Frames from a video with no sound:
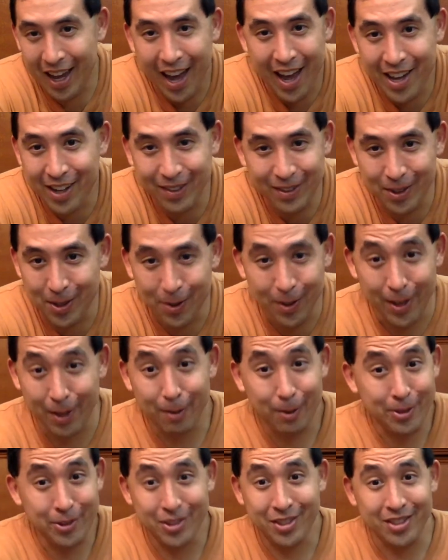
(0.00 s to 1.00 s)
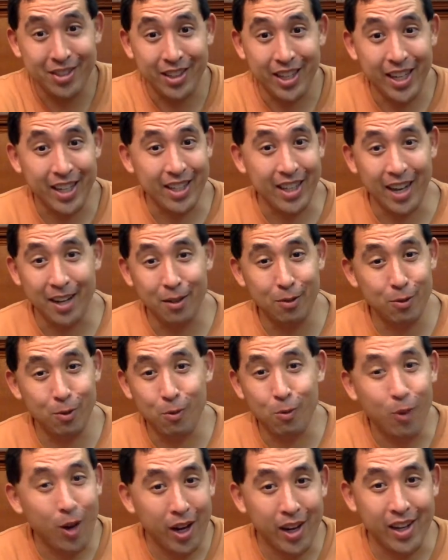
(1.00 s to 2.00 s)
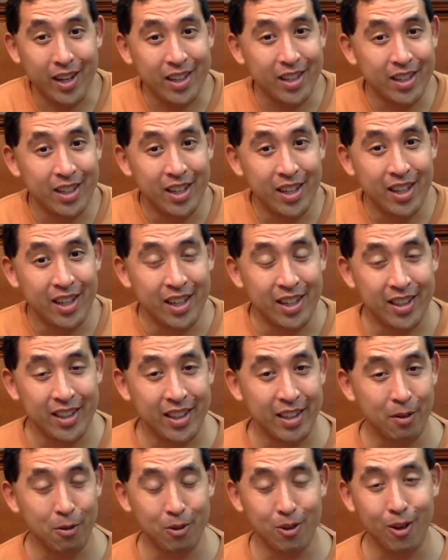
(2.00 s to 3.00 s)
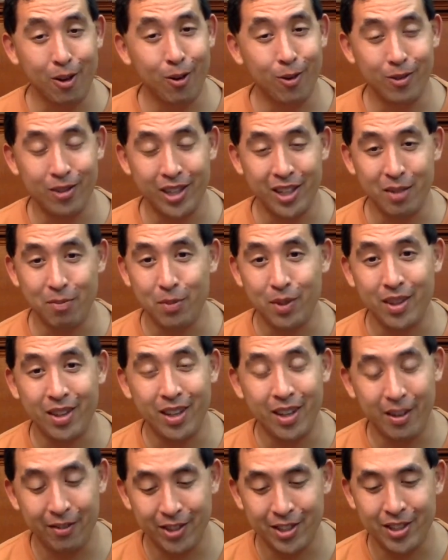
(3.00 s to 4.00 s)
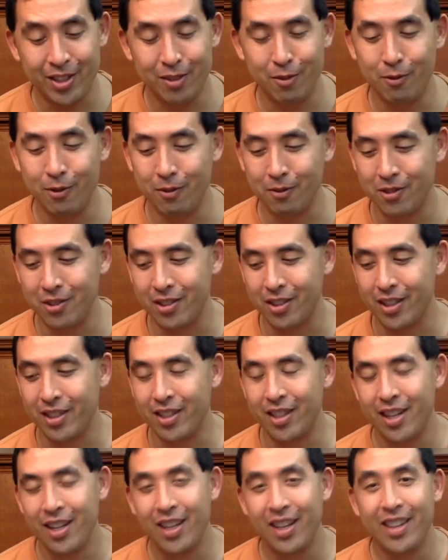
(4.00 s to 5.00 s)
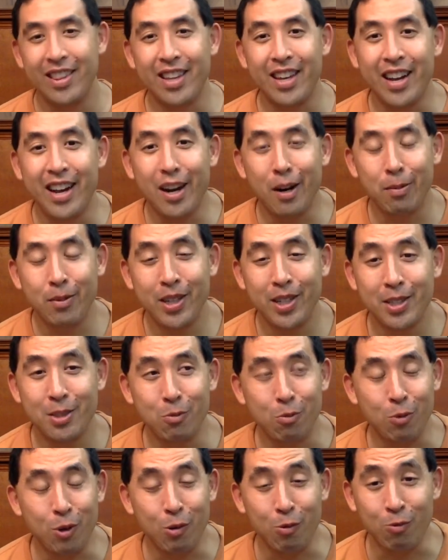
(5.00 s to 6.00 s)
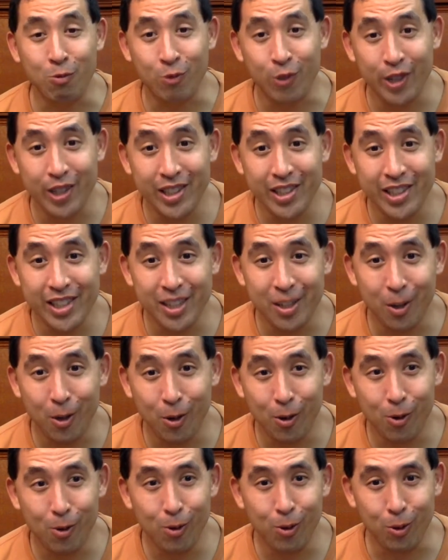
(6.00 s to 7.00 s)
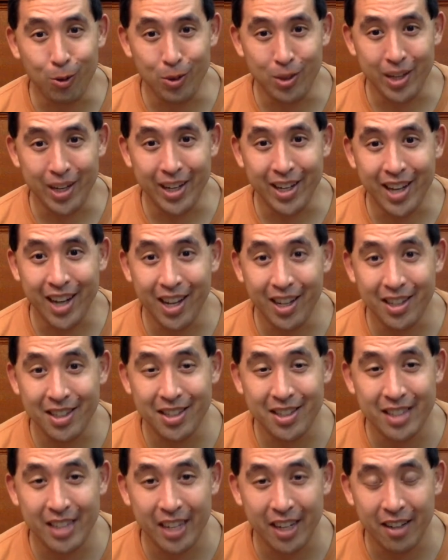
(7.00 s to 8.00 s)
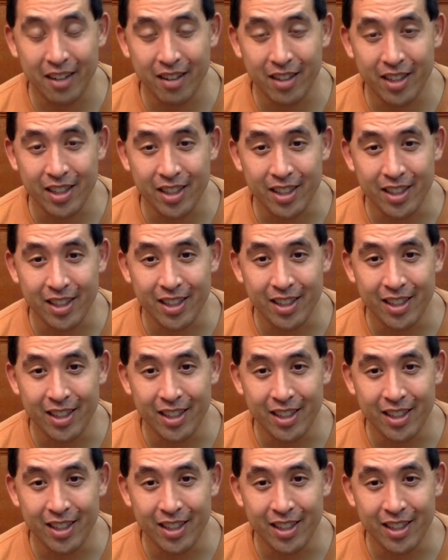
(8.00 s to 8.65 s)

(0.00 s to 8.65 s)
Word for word: I don't know. They were just late. I don't know why they were all late, but every single one was late. The airplanes were really old and kind of scary